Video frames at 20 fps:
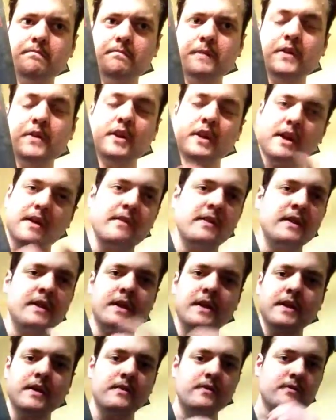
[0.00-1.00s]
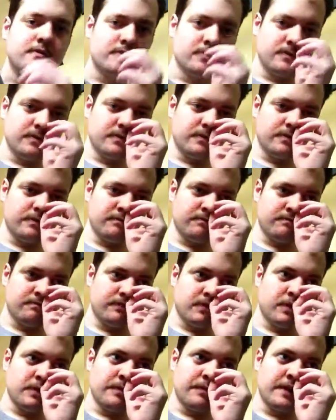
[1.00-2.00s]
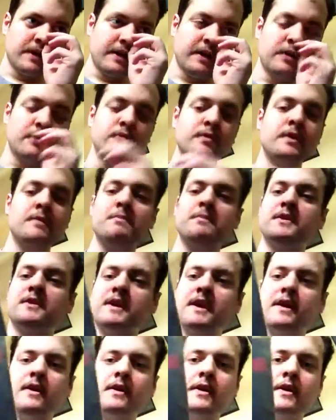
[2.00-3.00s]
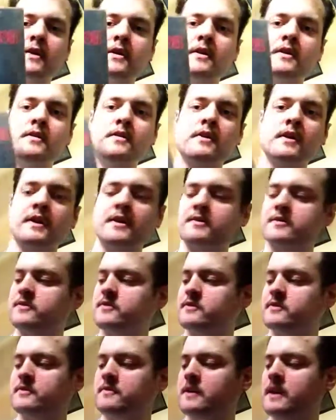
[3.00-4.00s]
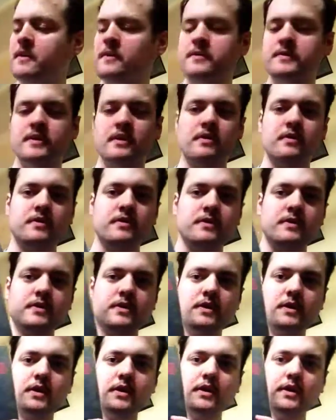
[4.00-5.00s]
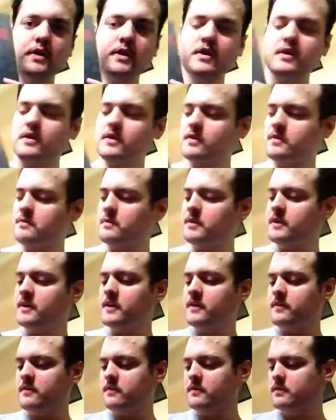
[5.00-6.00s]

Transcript: in the 1980s. You know, that including Metallica and I guess countless others. But yeah,